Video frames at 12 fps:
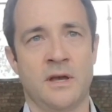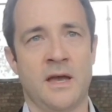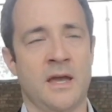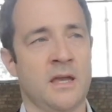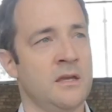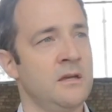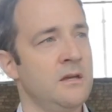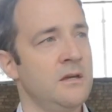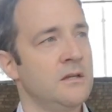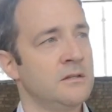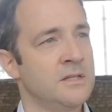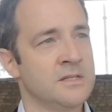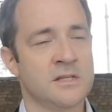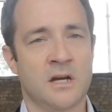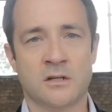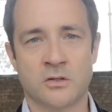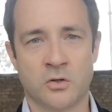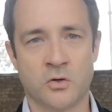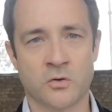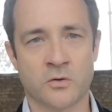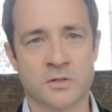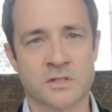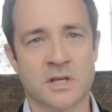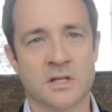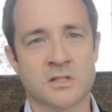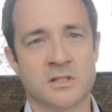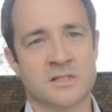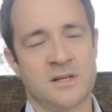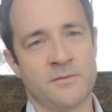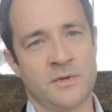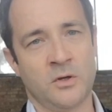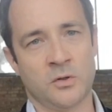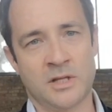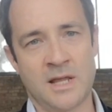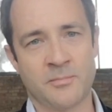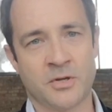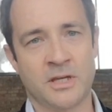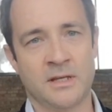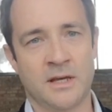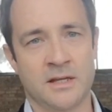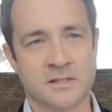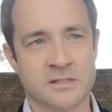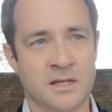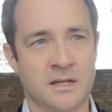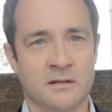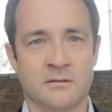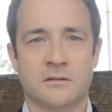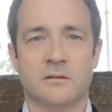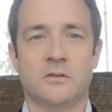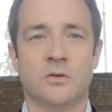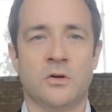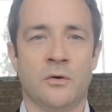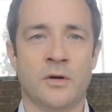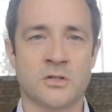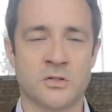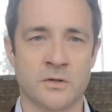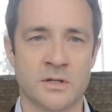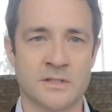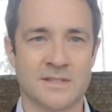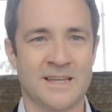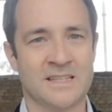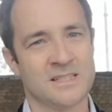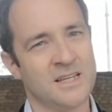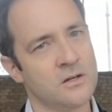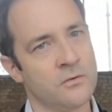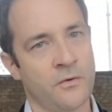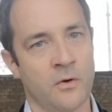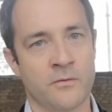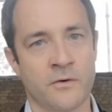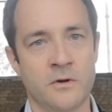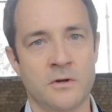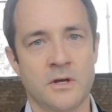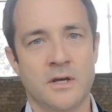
a design guru sketching something on a napkin and saying you go and do it, it's kind of over.